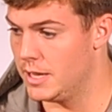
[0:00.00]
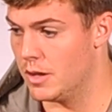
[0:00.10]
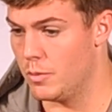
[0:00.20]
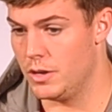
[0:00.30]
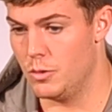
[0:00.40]
You
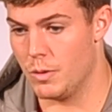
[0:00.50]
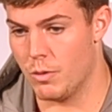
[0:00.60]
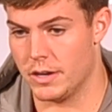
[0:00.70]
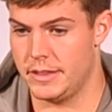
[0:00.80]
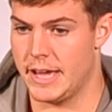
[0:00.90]
know, we knew we
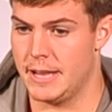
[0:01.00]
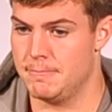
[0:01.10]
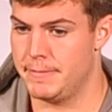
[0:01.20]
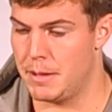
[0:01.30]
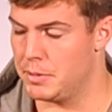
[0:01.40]
wanted
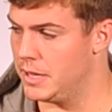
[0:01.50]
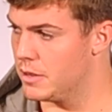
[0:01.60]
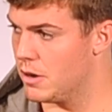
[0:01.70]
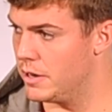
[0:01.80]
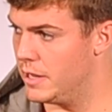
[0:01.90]
that play
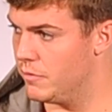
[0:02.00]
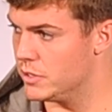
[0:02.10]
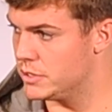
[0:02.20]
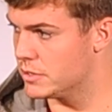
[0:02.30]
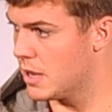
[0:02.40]
to Carnell
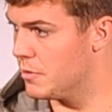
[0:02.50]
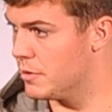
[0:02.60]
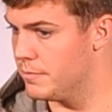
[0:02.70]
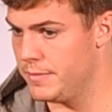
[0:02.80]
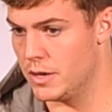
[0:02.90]
versus cover,